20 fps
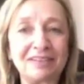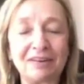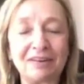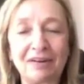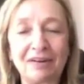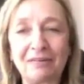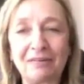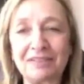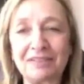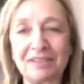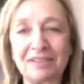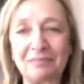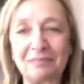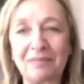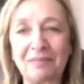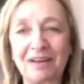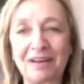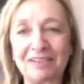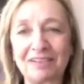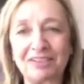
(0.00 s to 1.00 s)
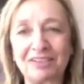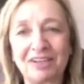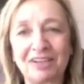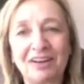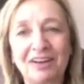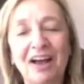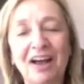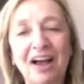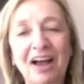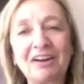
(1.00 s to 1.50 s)
I was in a much
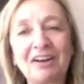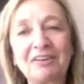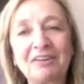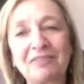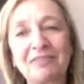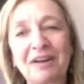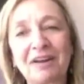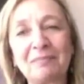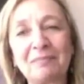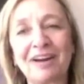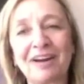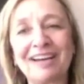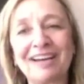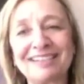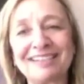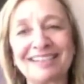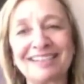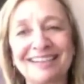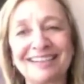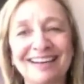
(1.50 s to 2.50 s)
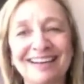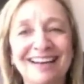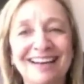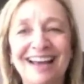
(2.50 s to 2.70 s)
higher vibration.